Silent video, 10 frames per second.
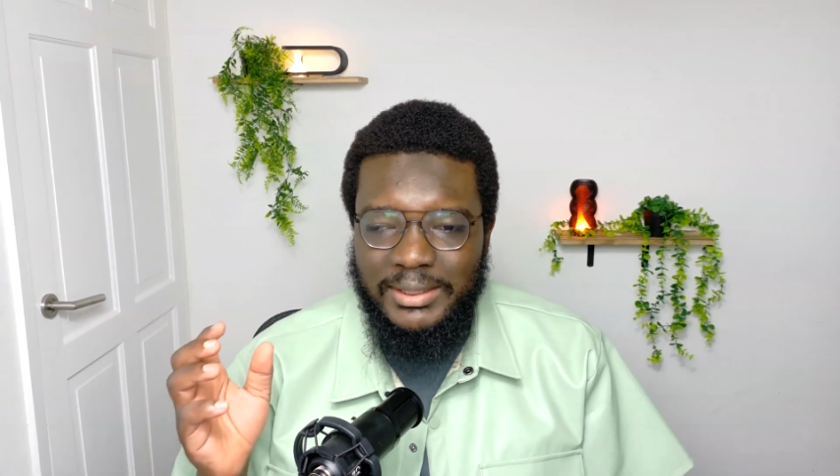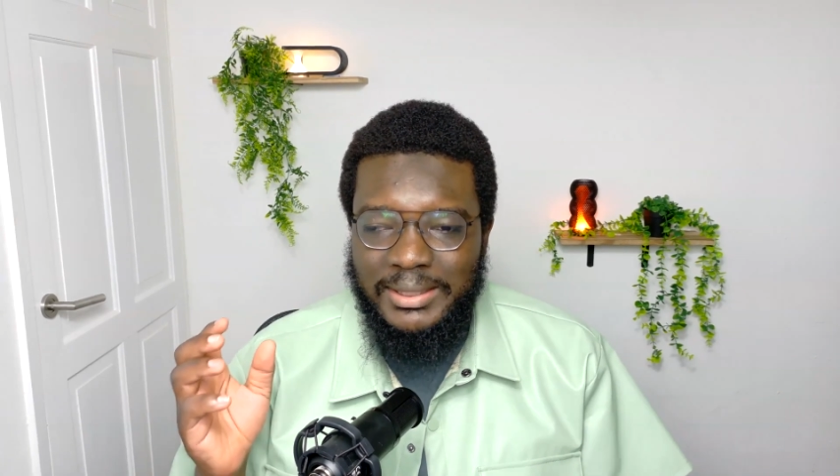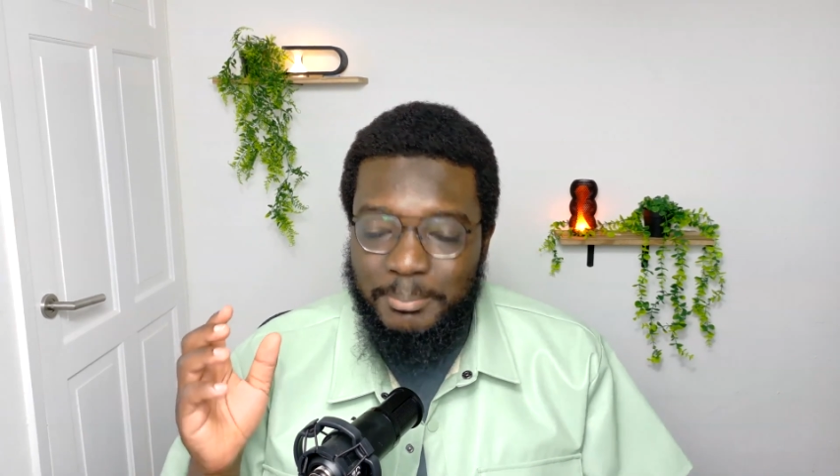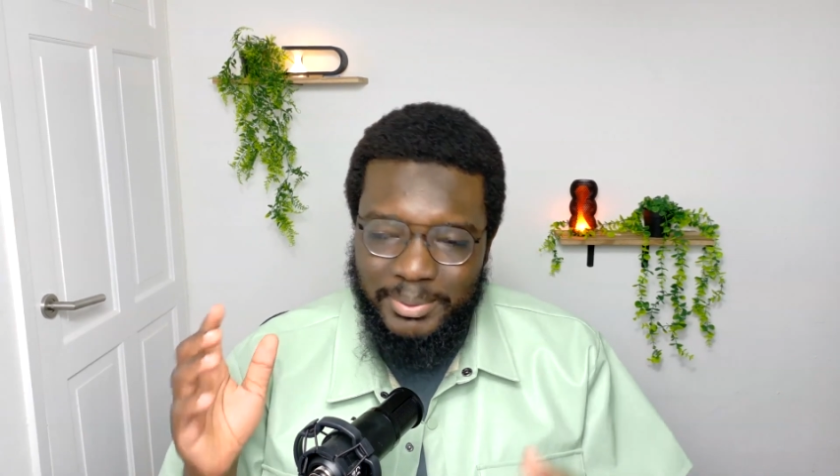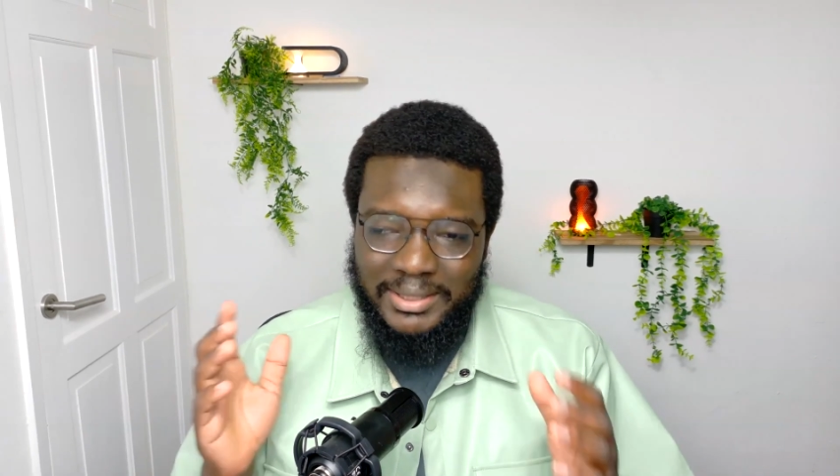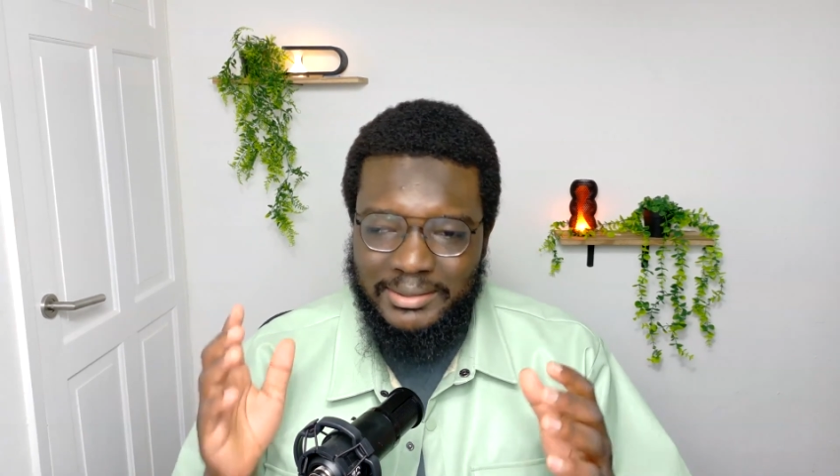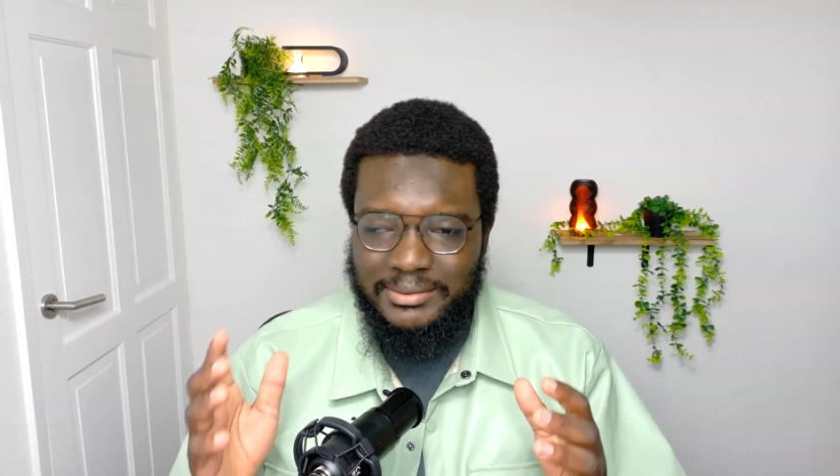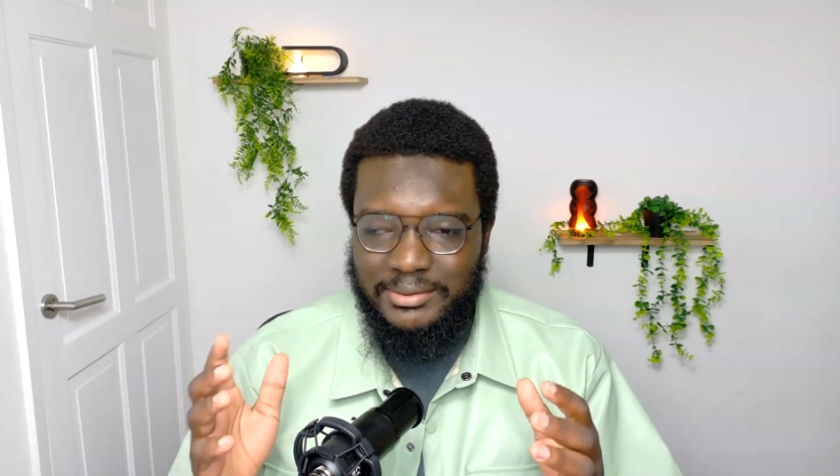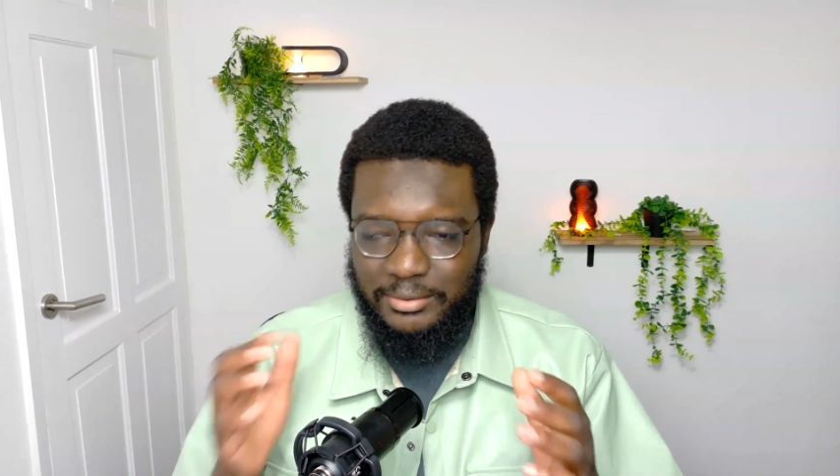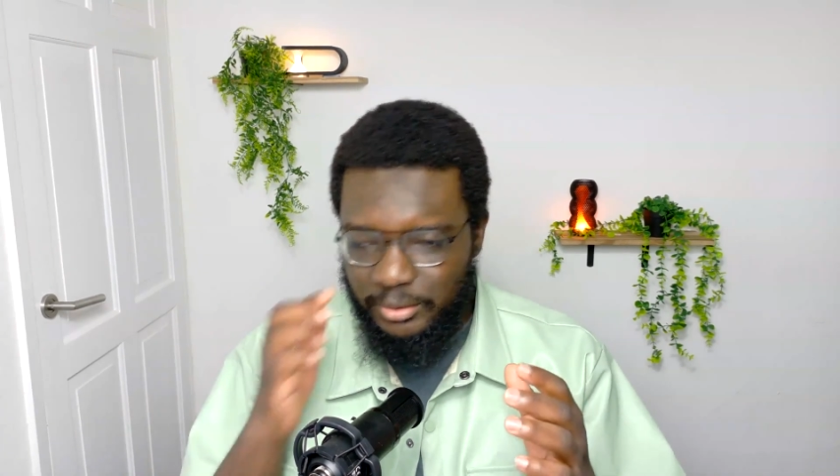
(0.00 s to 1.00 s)

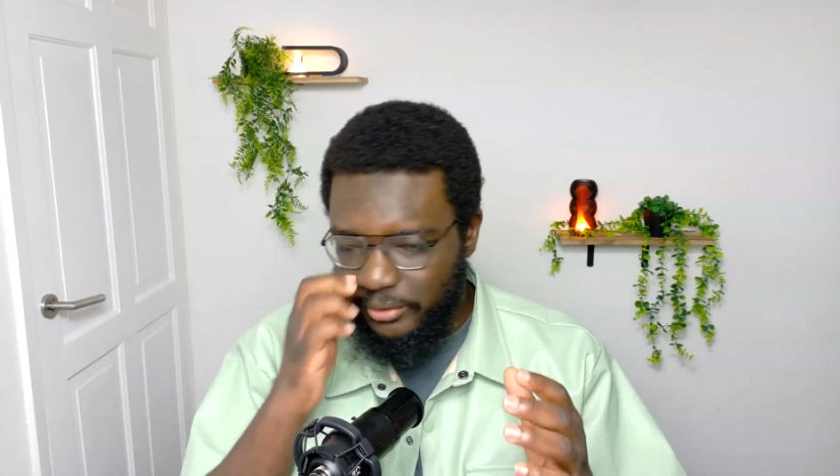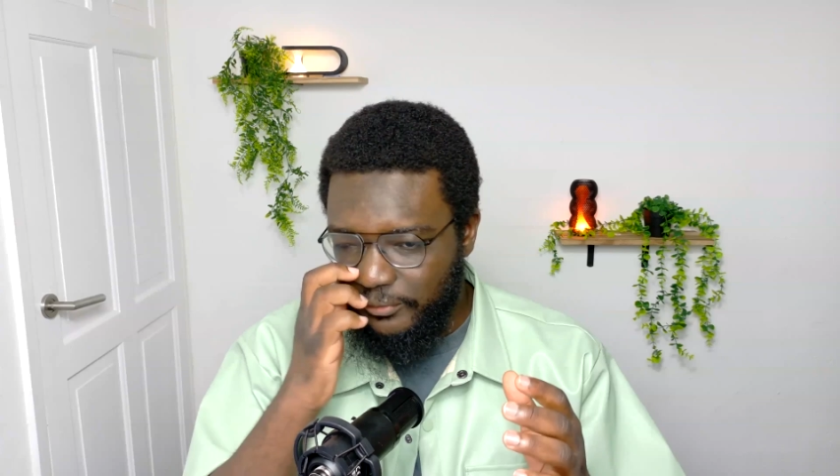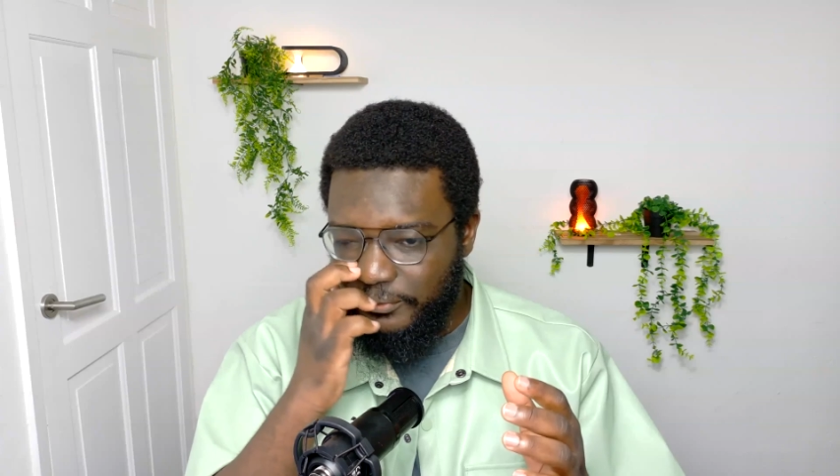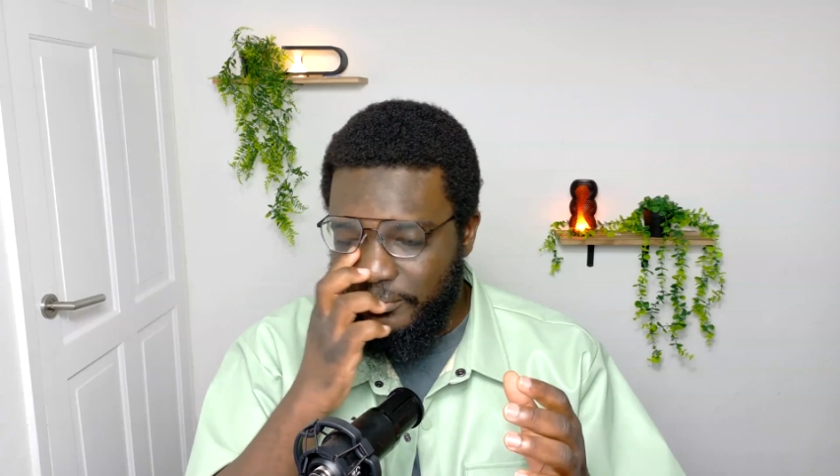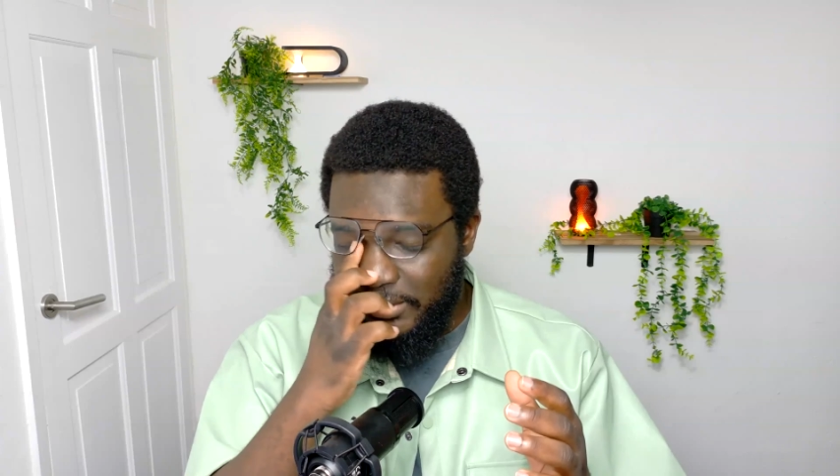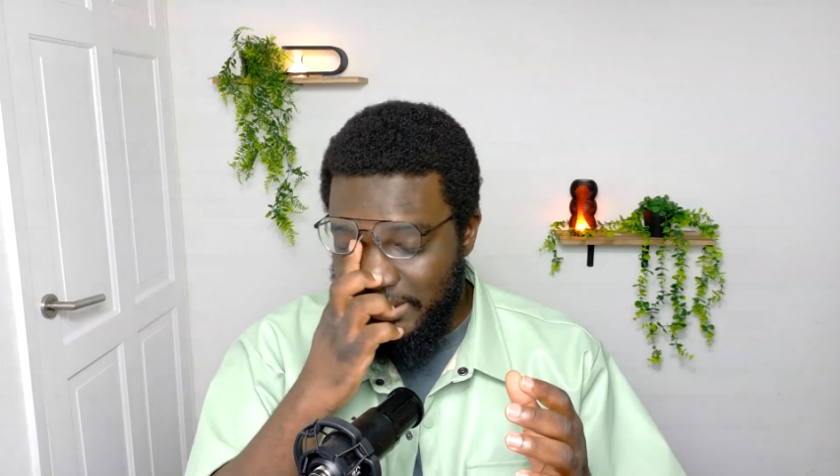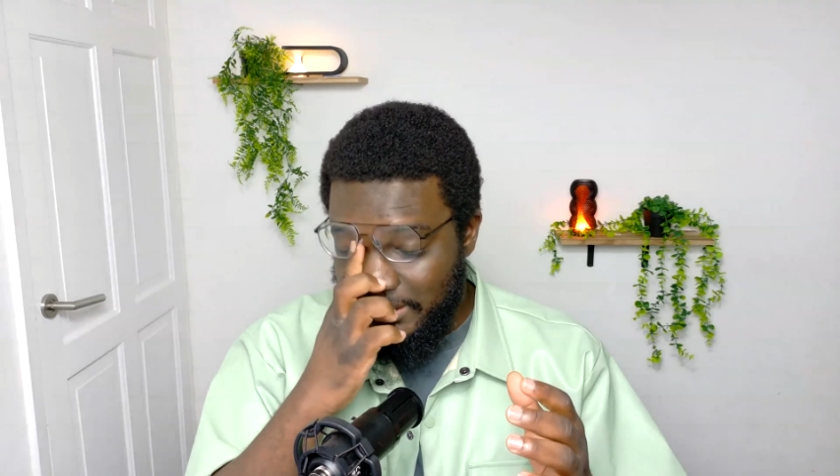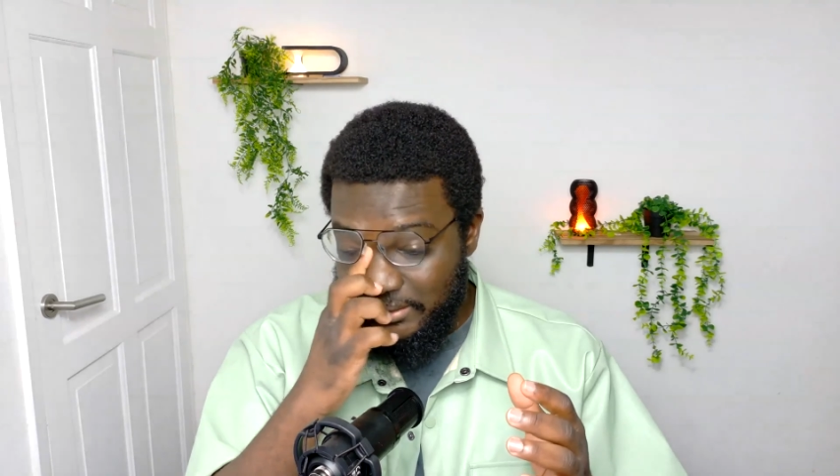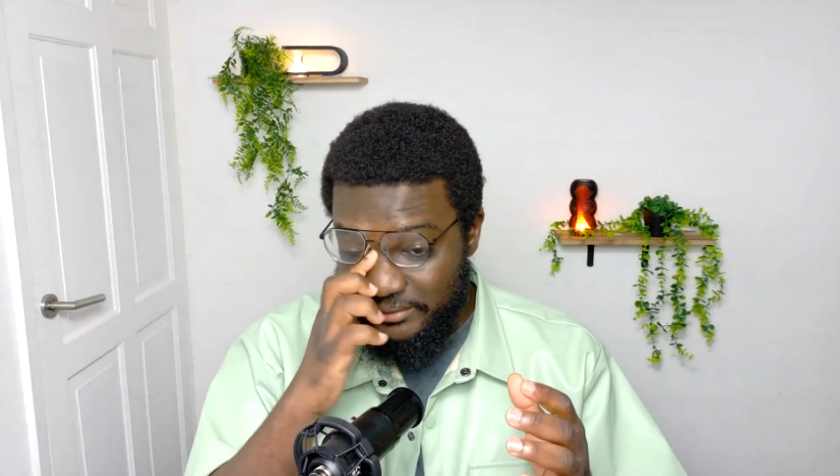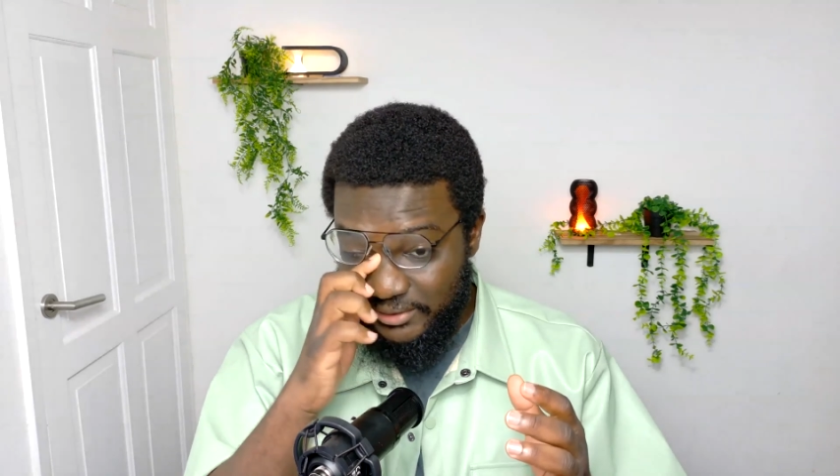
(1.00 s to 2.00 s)
impacts of their
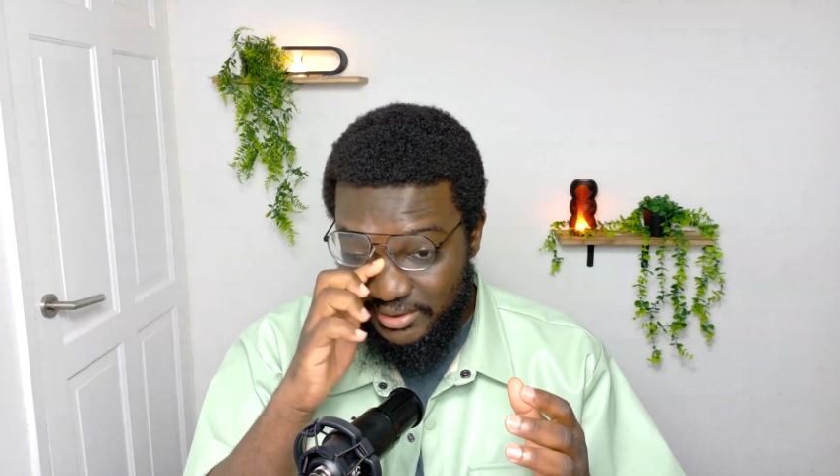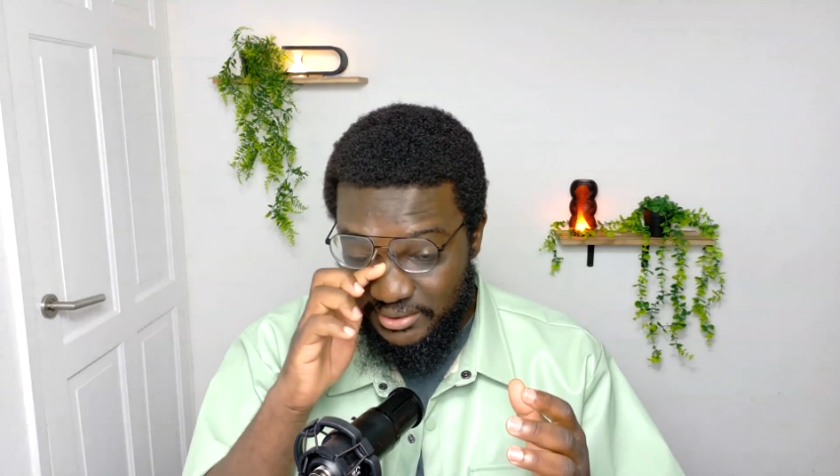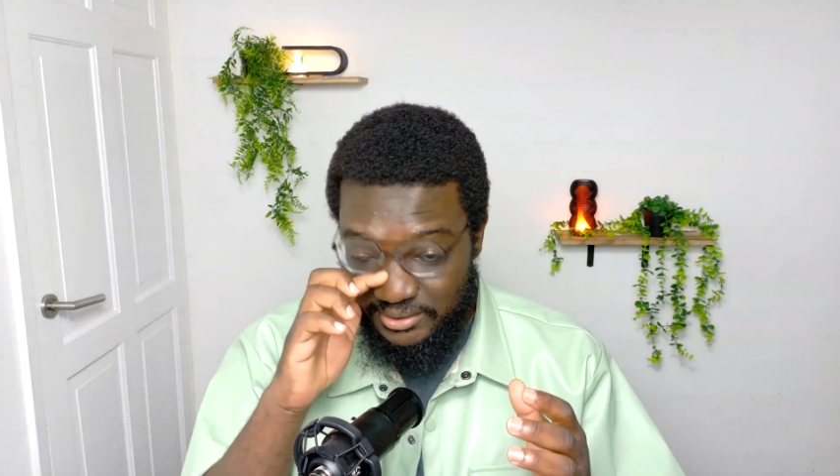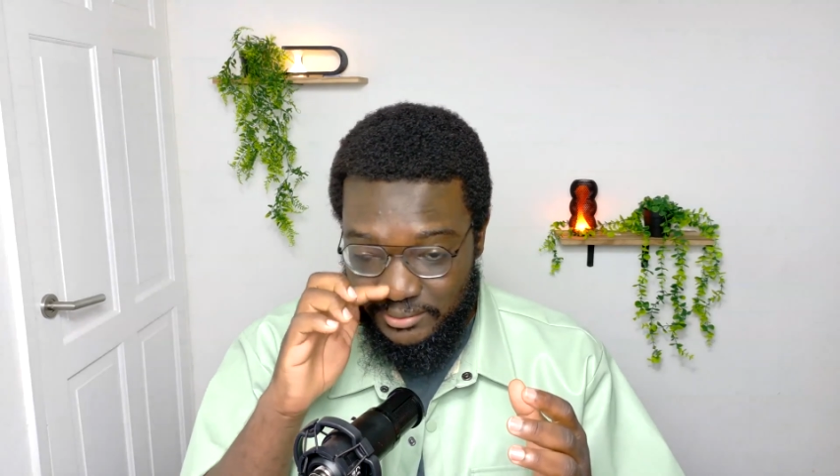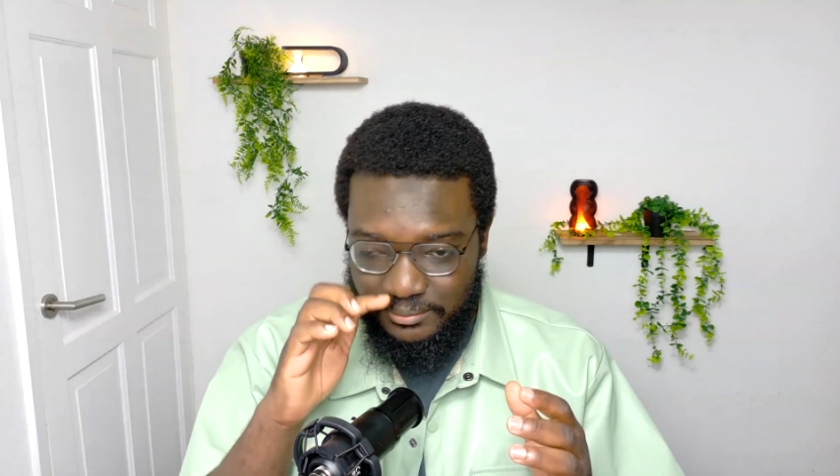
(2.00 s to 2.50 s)
activities.